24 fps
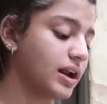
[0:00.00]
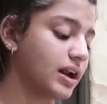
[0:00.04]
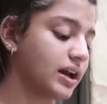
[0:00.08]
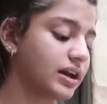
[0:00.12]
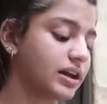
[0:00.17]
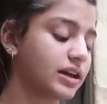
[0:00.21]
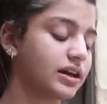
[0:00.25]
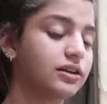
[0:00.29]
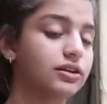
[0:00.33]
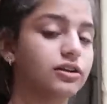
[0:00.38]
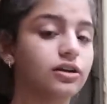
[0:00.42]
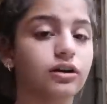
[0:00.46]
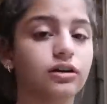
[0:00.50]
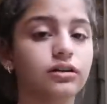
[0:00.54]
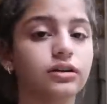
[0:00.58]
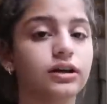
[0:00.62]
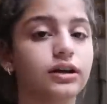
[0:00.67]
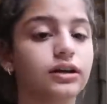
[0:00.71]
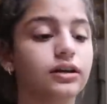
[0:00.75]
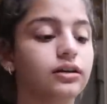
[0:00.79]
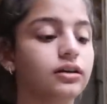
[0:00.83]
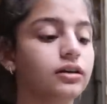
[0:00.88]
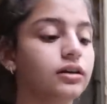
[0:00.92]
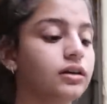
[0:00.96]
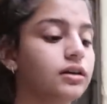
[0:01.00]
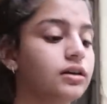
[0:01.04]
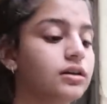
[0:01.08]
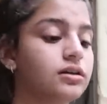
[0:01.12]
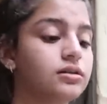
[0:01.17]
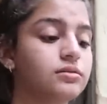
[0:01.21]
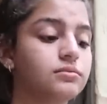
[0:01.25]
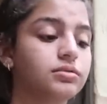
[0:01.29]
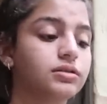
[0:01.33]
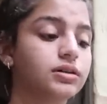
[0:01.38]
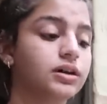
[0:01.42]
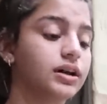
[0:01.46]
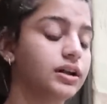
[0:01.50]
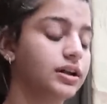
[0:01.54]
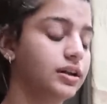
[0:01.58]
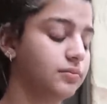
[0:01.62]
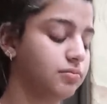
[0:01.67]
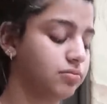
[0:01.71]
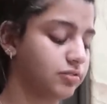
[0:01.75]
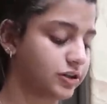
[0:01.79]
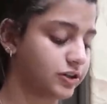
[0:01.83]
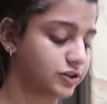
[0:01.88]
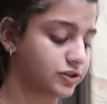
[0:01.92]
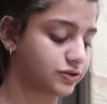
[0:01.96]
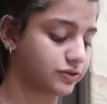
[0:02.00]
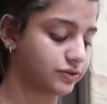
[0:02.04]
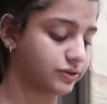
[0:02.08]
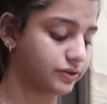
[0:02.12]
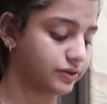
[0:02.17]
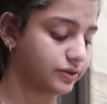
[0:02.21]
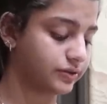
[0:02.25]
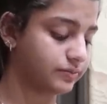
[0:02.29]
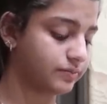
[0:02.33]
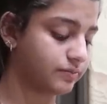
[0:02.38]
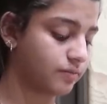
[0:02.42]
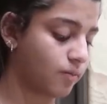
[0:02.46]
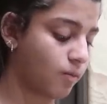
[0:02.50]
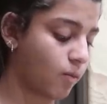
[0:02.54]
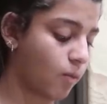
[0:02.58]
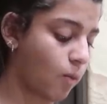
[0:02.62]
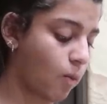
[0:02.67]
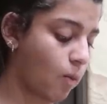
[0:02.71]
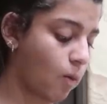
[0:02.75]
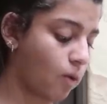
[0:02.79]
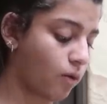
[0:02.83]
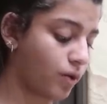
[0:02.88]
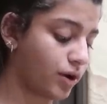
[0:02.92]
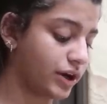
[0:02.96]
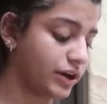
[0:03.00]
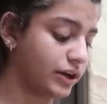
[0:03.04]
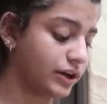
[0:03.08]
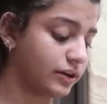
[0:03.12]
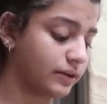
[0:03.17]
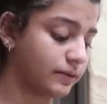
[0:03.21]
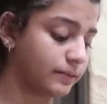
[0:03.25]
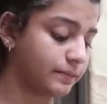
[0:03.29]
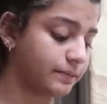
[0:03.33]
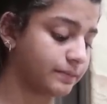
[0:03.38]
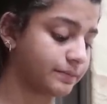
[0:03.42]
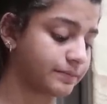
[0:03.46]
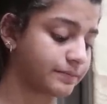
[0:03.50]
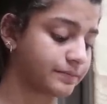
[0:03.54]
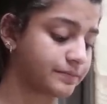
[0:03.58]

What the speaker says: I cannot like put any pressure on them right now.